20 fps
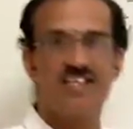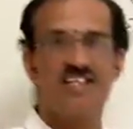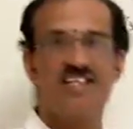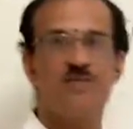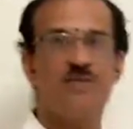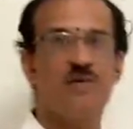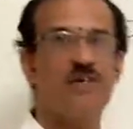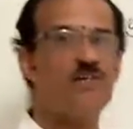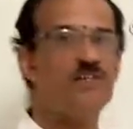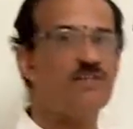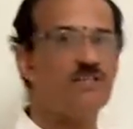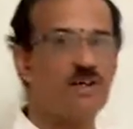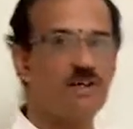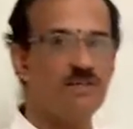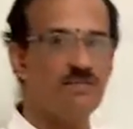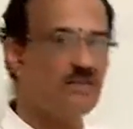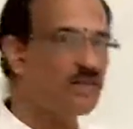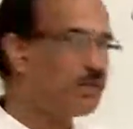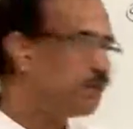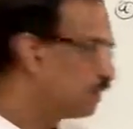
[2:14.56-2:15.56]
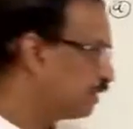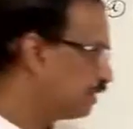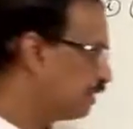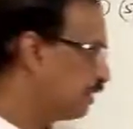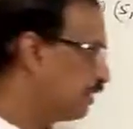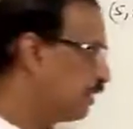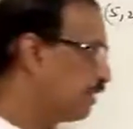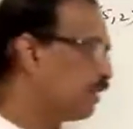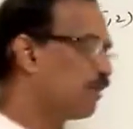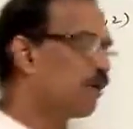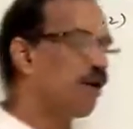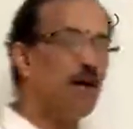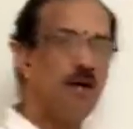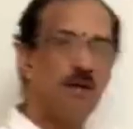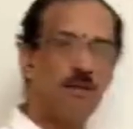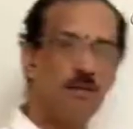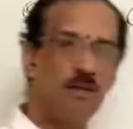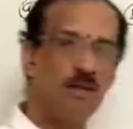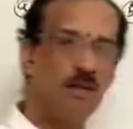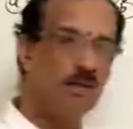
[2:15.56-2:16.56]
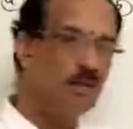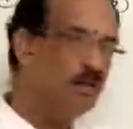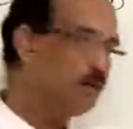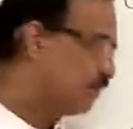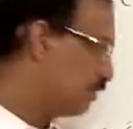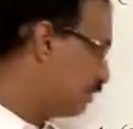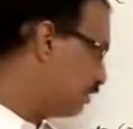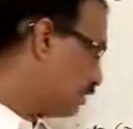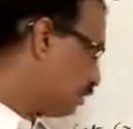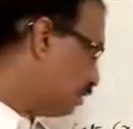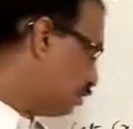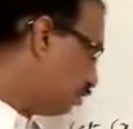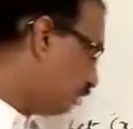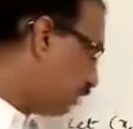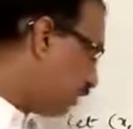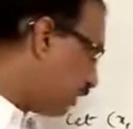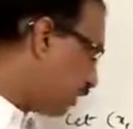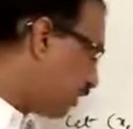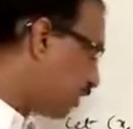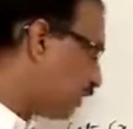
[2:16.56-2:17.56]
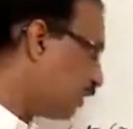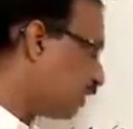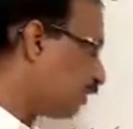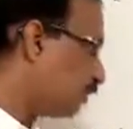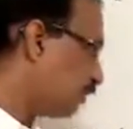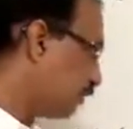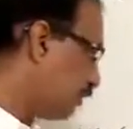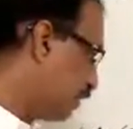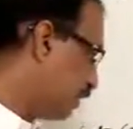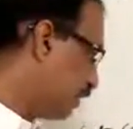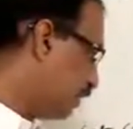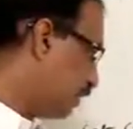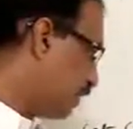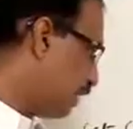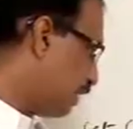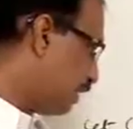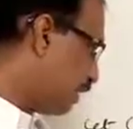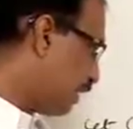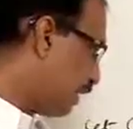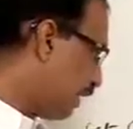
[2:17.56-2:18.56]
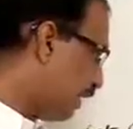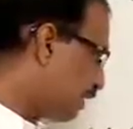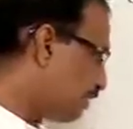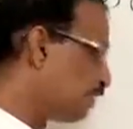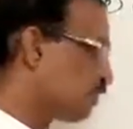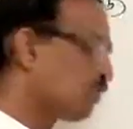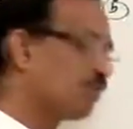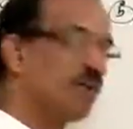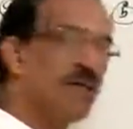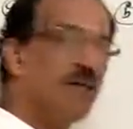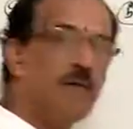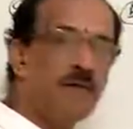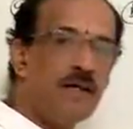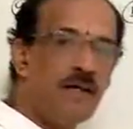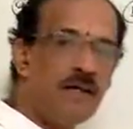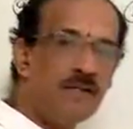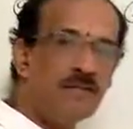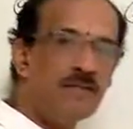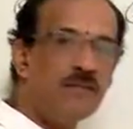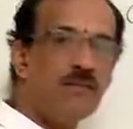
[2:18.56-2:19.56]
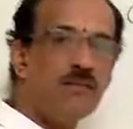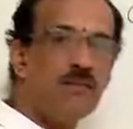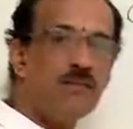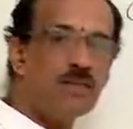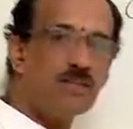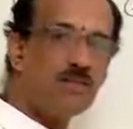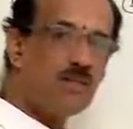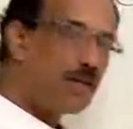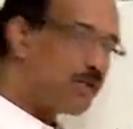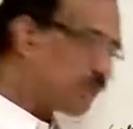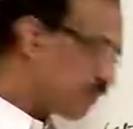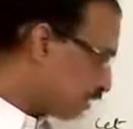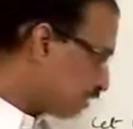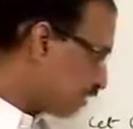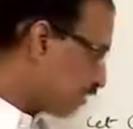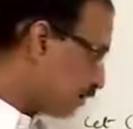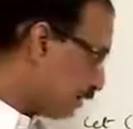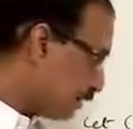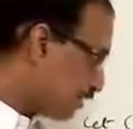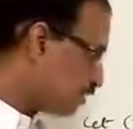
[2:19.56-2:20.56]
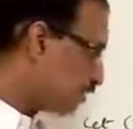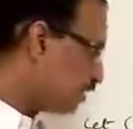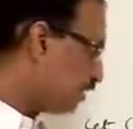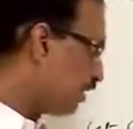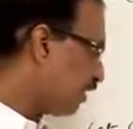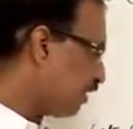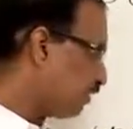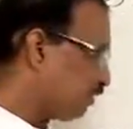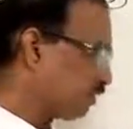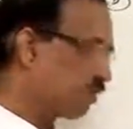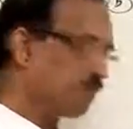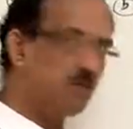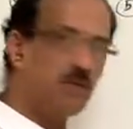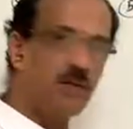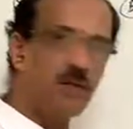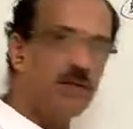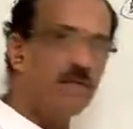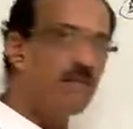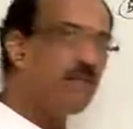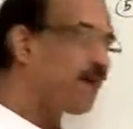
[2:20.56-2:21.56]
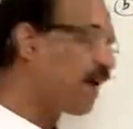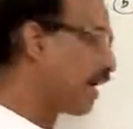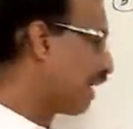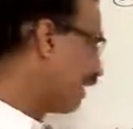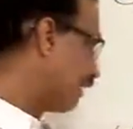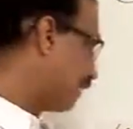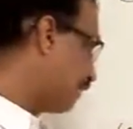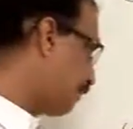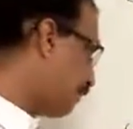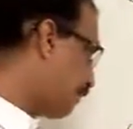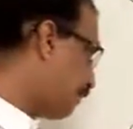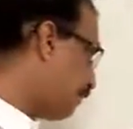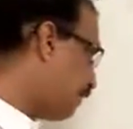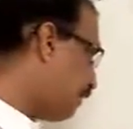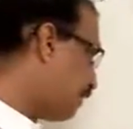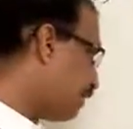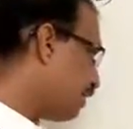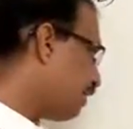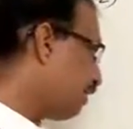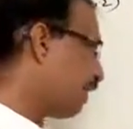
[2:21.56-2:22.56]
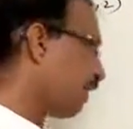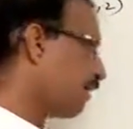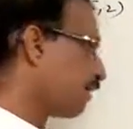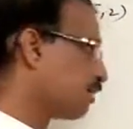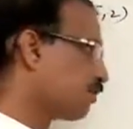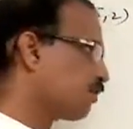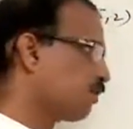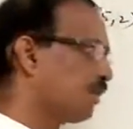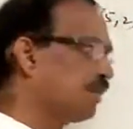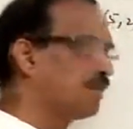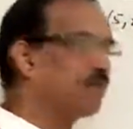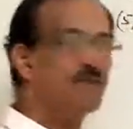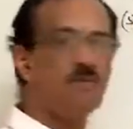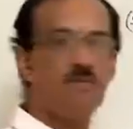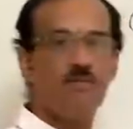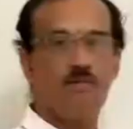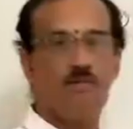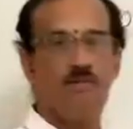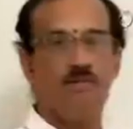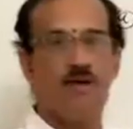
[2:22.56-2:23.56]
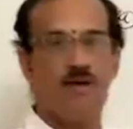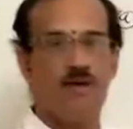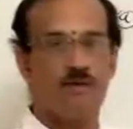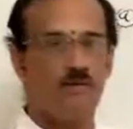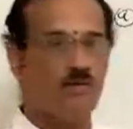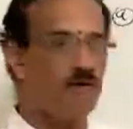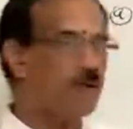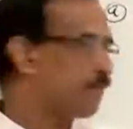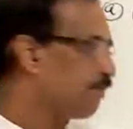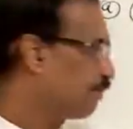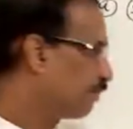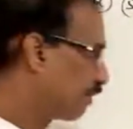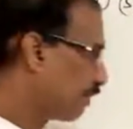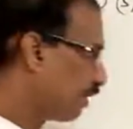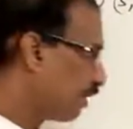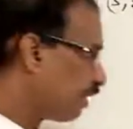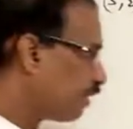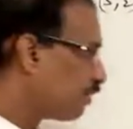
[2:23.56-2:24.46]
equation of a normal to the curve x square by a square plus y square by b square equal to 1 at the point x1, y1. Now